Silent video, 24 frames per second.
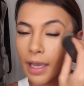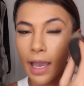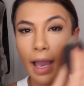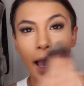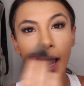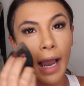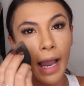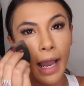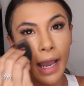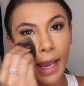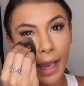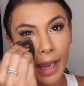
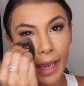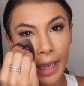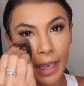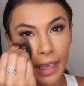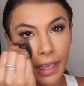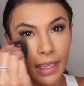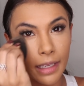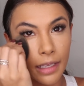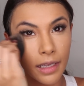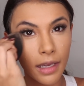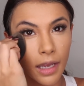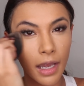
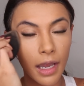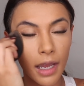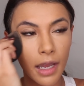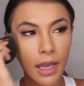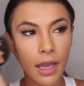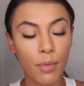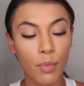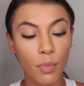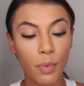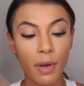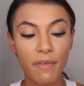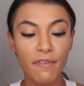
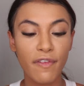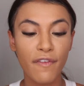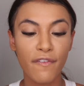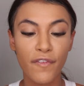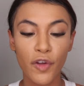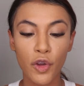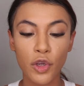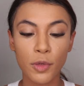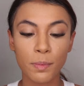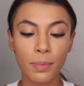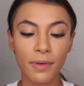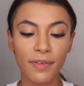went for
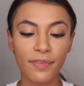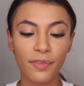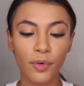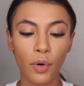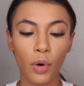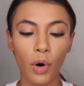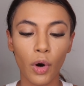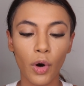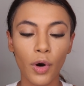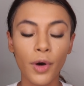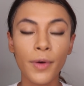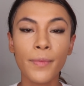food
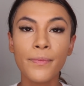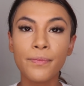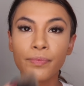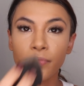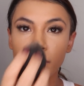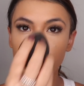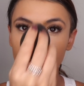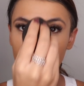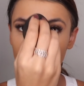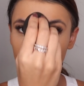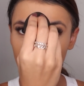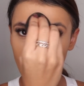before,
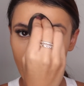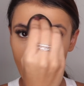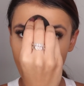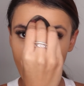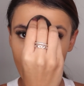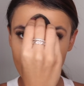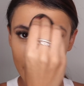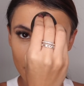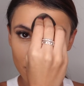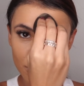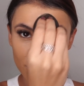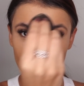
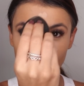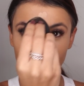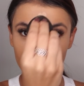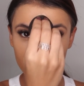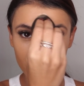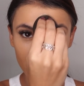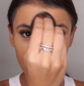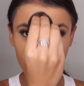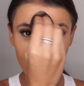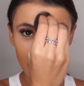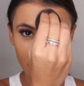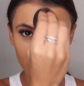and it was a
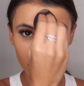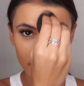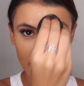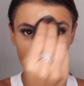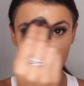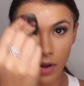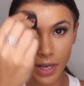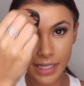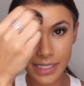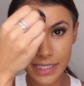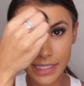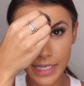really, really
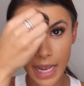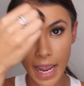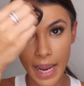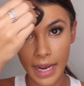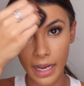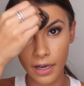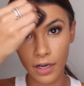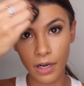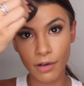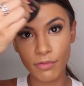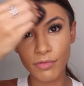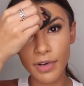nice date,
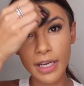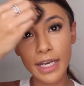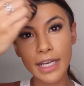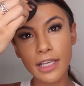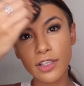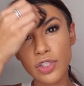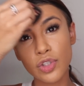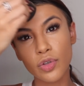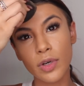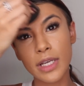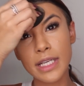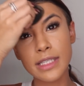and I really
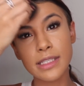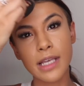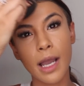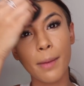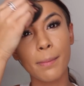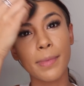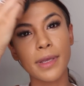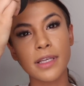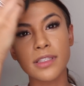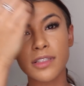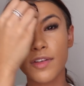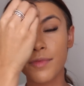enjoyed his
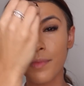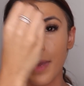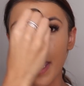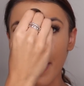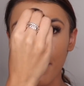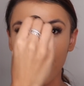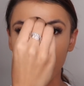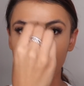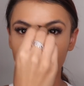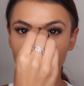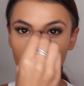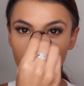company because I've met him
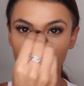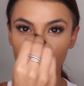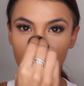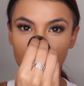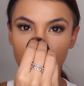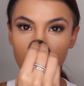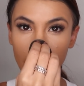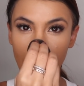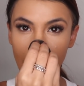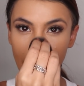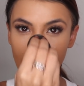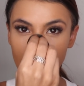before
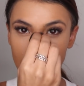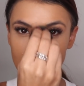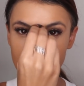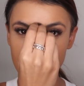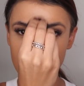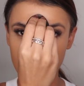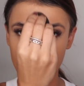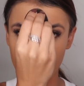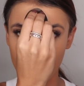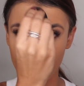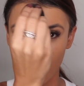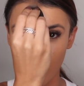and
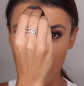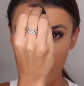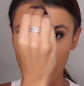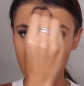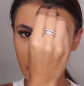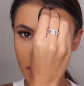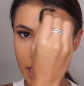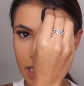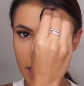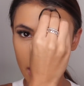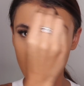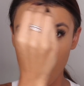
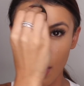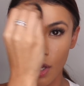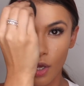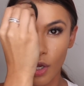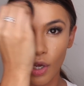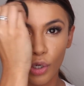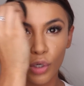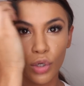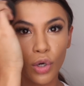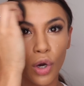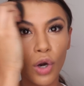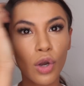we
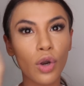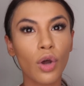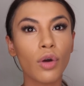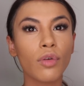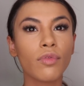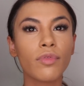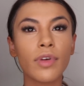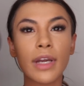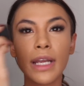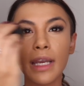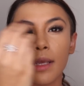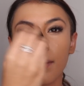got along
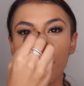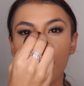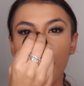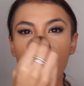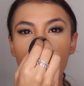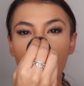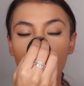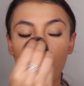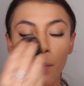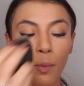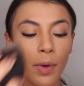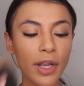really
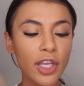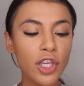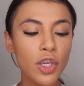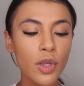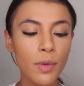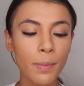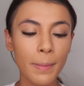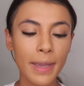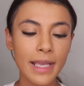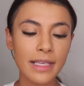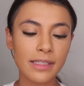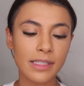well. And when you
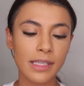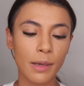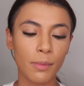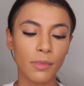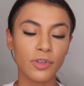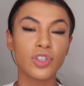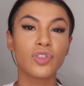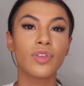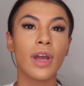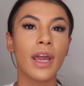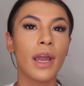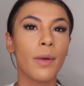meet someone
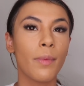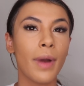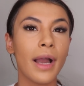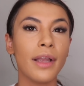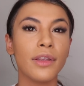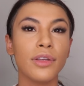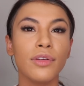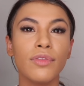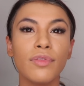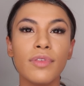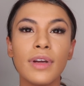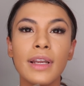straight away and
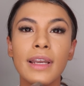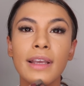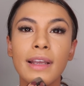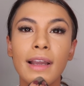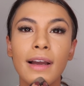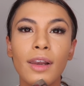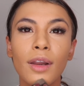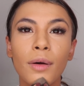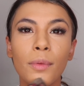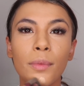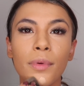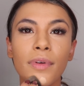you really get
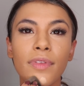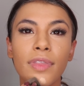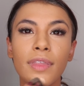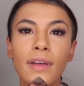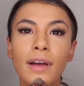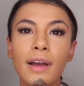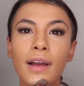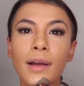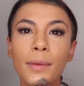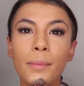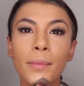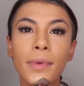along with
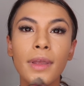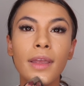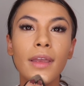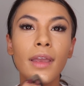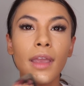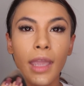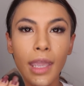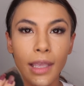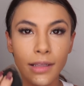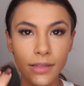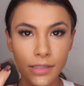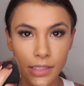them,
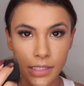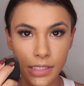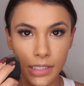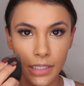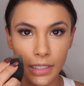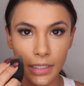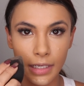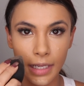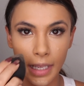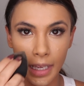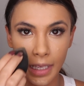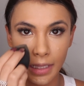
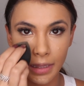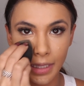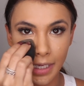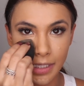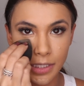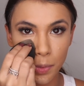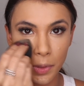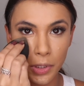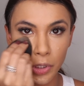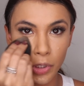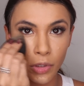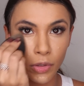instantly
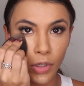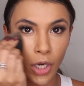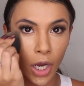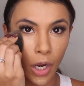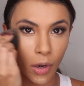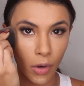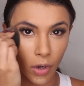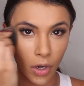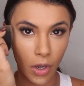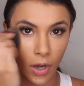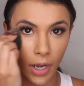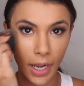that's when you
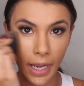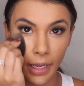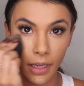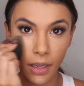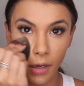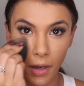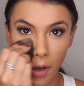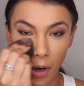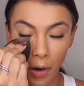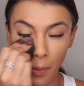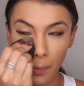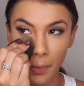know, like,
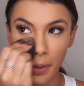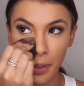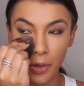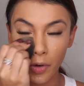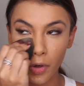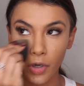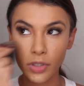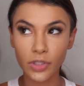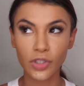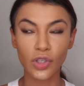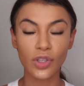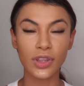oh my
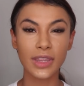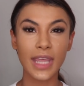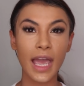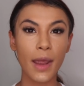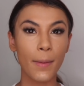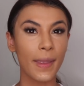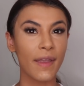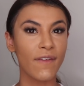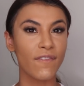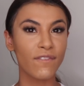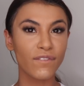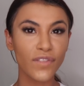god, could there
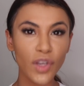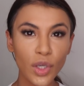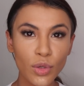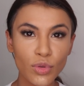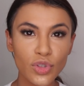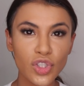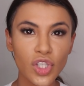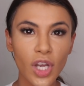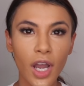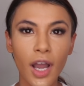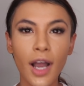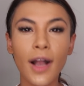be a
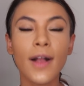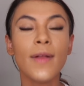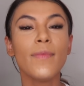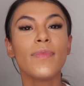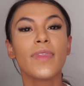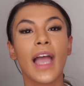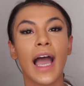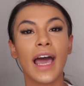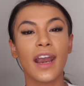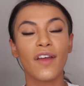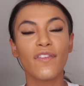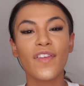future?
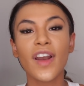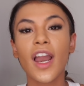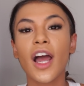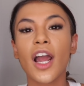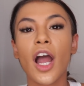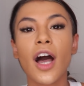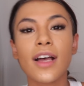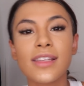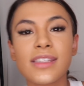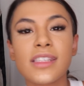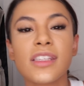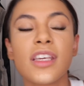And I feel like
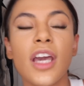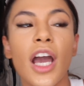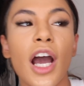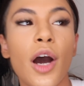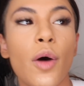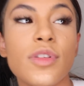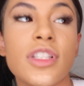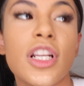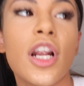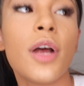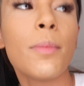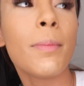us
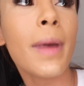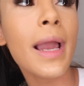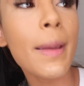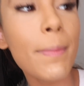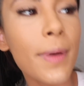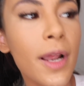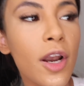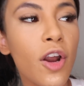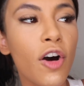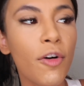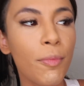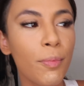girls, and maybe
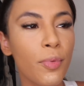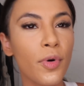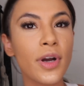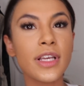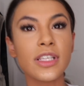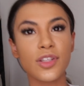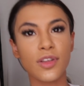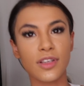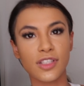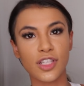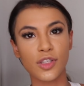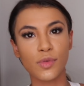a lot of boys
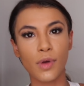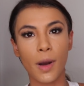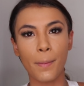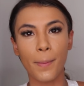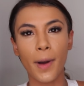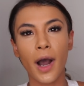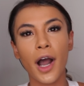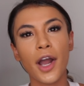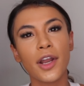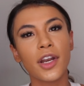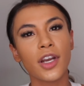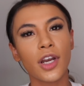do this as well, but
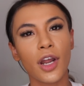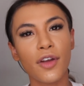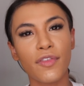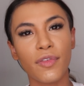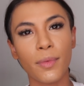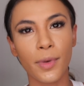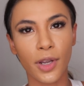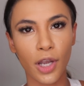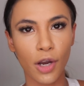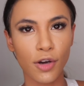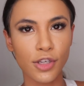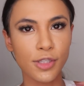I only know from
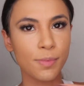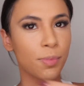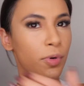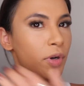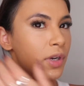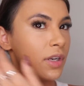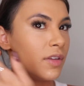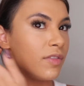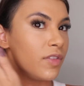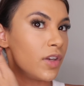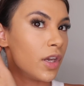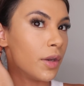a girl's
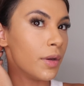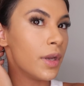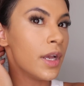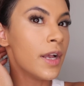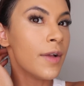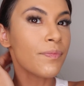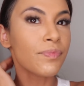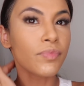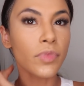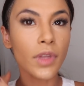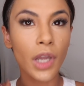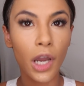point of view,
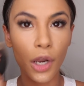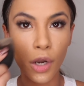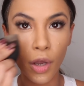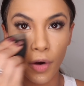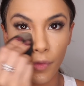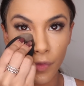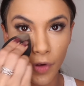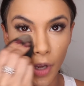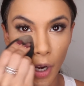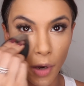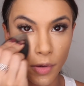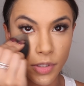a lot
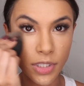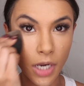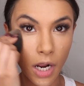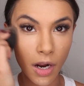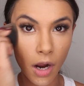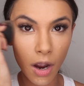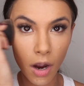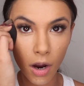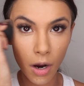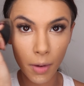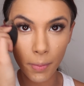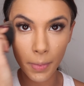of girls are like,
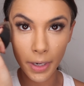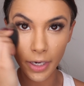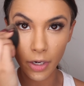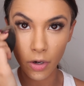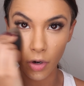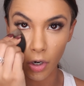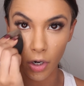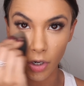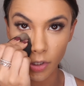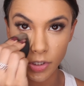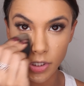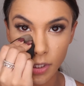oh my
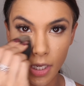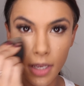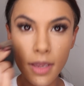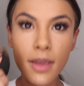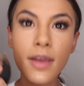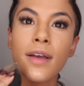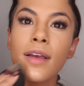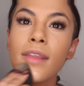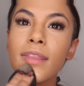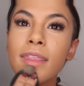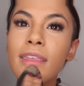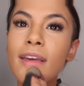god,
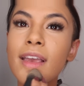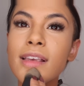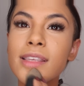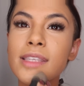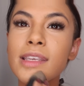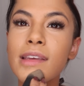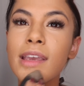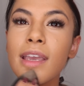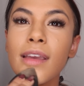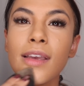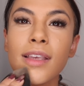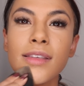this
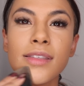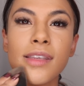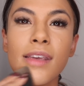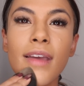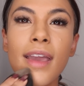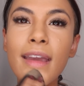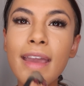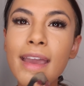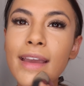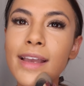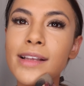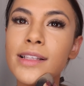is
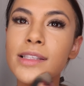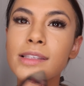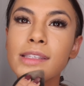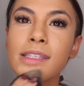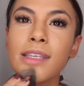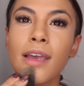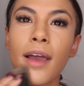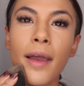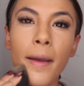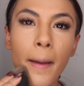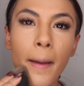it,